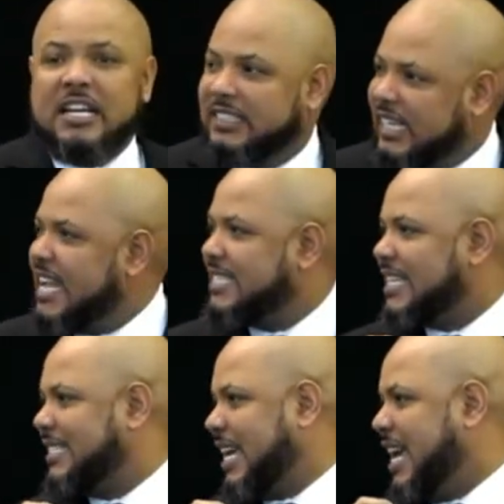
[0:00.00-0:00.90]

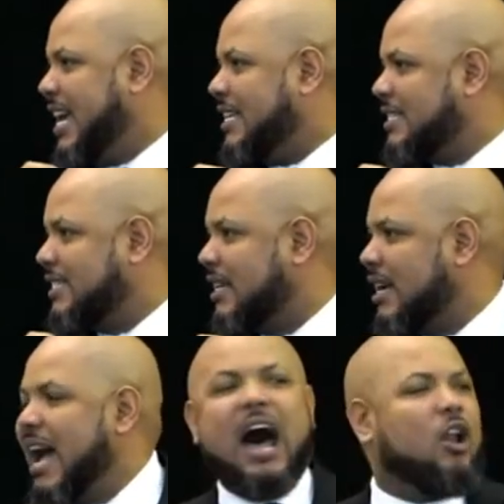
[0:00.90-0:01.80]
Jesus says,
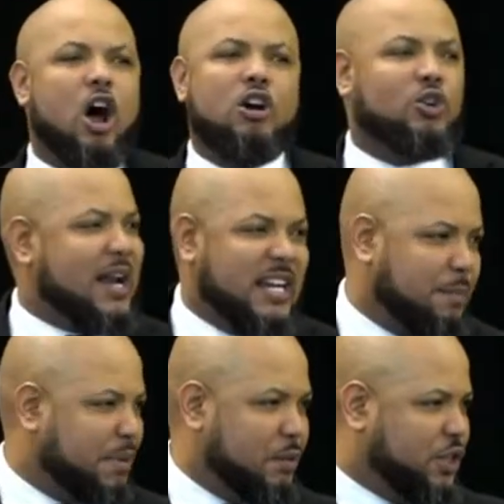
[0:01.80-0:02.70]
How long do I need to
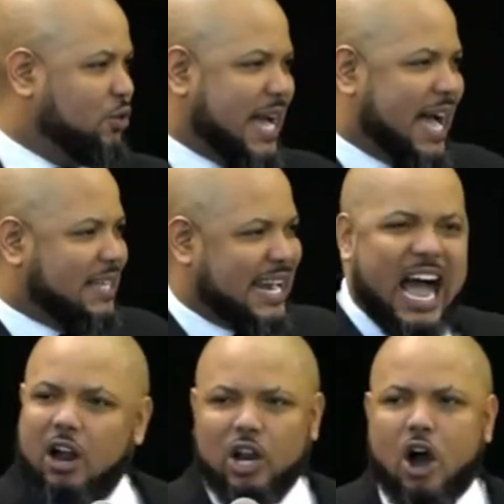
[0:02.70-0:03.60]
be with you guys? And
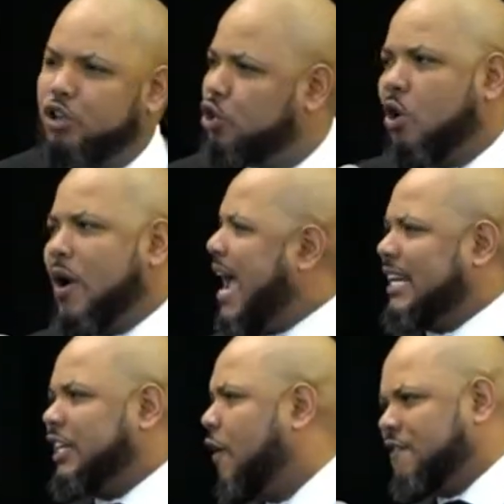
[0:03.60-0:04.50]
how long you gonna act
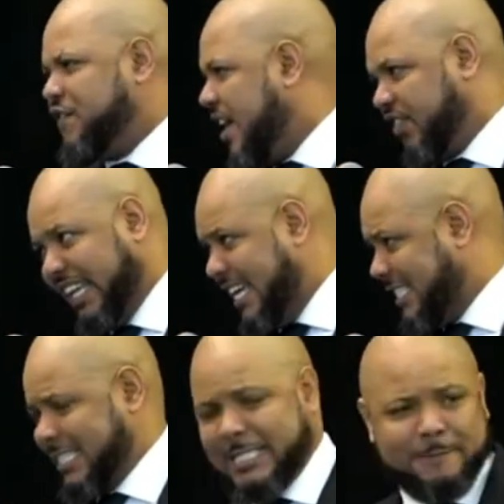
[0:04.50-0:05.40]
like you're
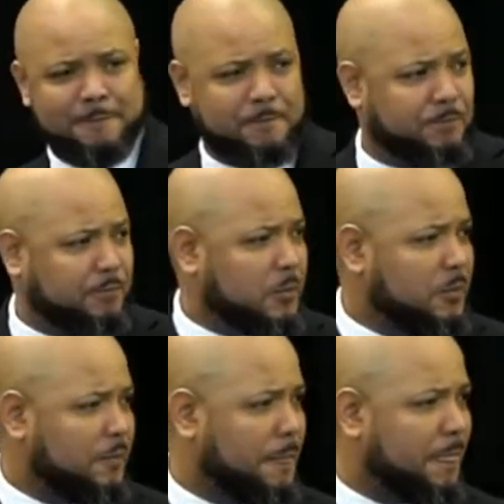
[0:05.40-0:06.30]
faithless? Yeah
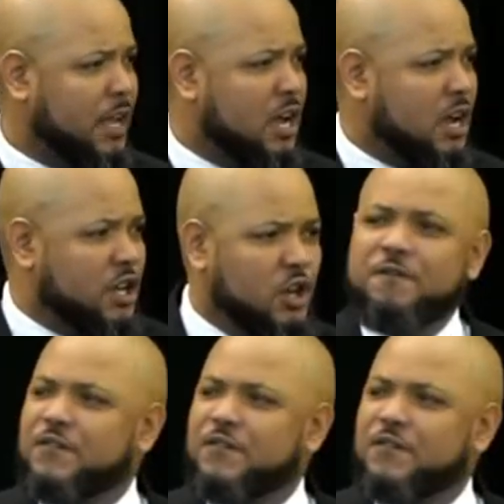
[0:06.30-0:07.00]
you